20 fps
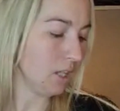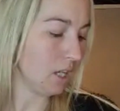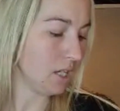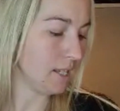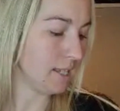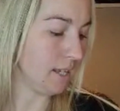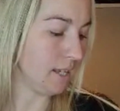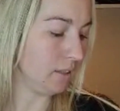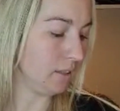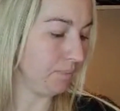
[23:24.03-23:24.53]

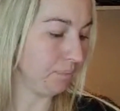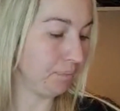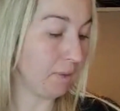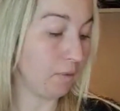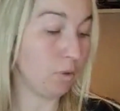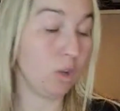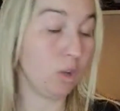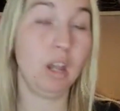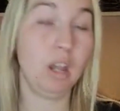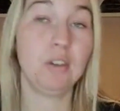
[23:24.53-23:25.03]
So I've
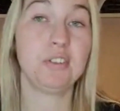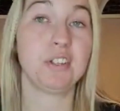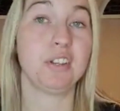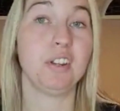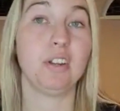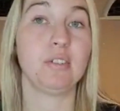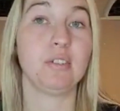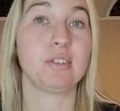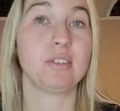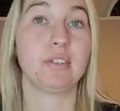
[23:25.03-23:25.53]
got loads of
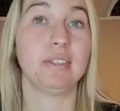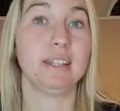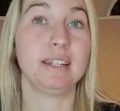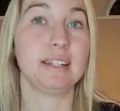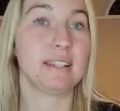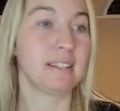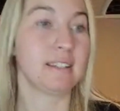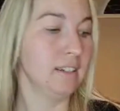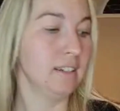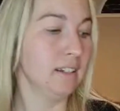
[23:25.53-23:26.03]
notes on
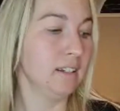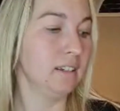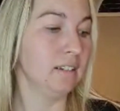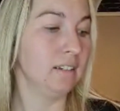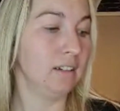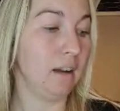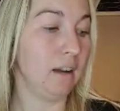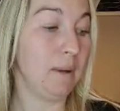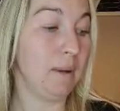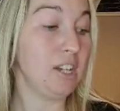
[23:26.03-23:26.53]
this.
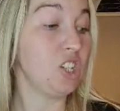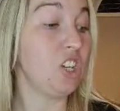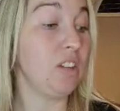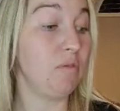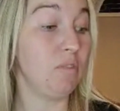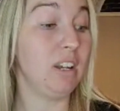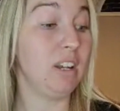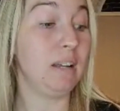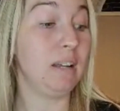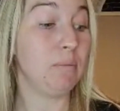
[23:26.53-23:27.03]
I'm actually
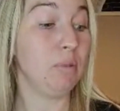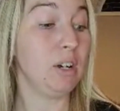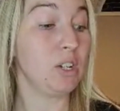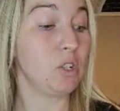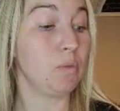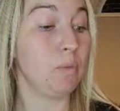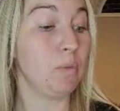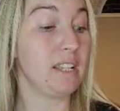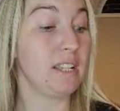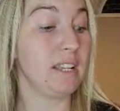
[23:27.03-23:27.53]
really
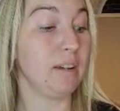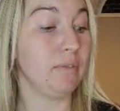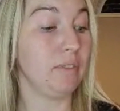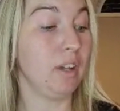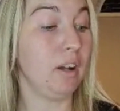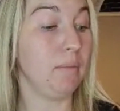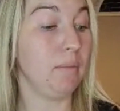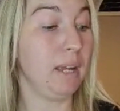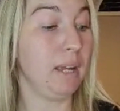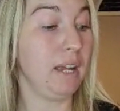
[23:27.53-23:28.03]
impressed with myself
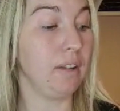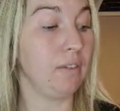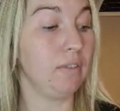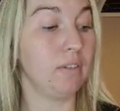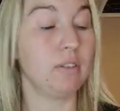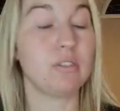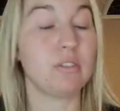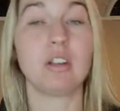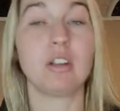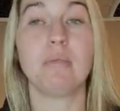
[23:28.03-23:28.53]
that I'm getting
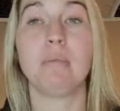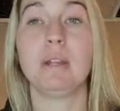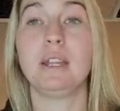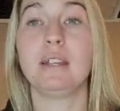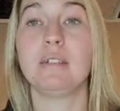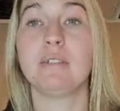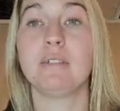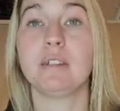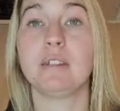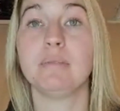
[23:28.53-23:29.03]
through so many
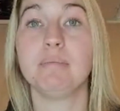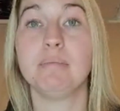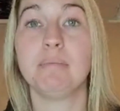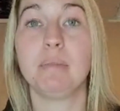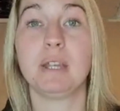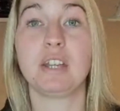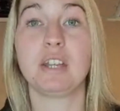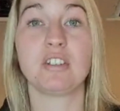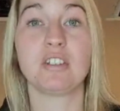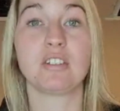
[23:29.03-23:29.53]
of them,
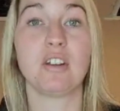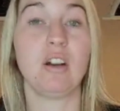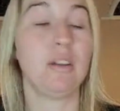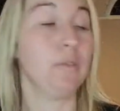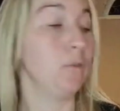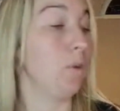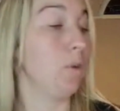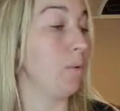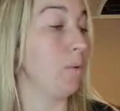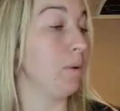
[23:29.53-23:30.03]
because I
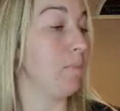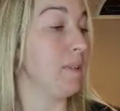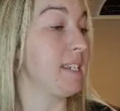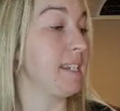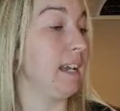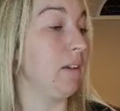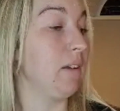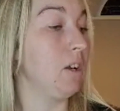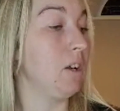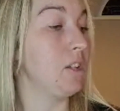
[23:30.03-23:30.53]
thought I would have missed
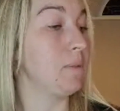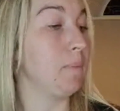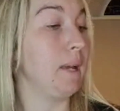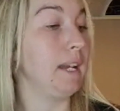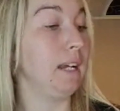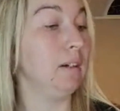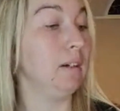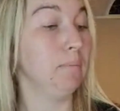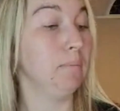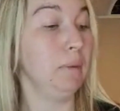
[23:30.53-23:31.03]
out loads by
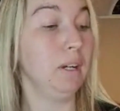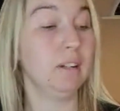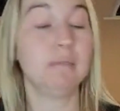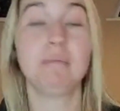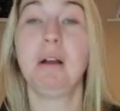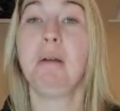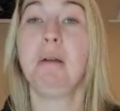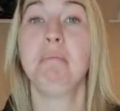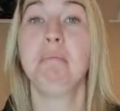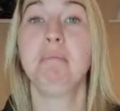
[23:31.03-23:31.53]
now, but
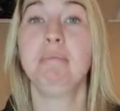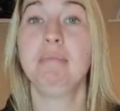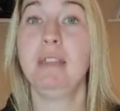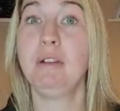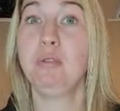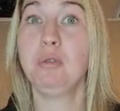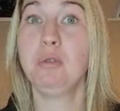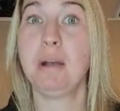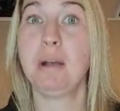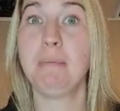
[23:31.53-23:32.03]

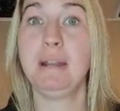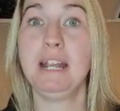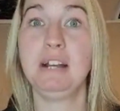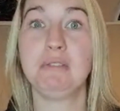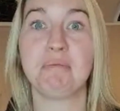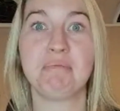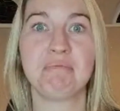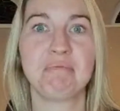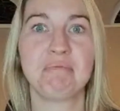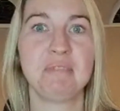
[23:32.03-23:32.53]
they're all coming out,
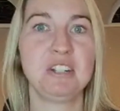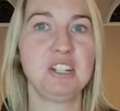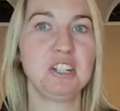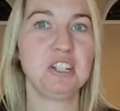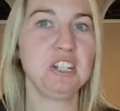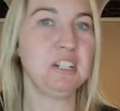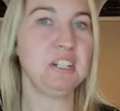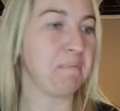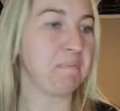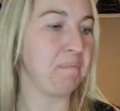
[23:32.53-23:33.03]
which is
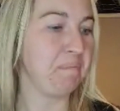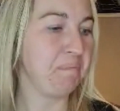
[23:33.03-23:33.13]
good.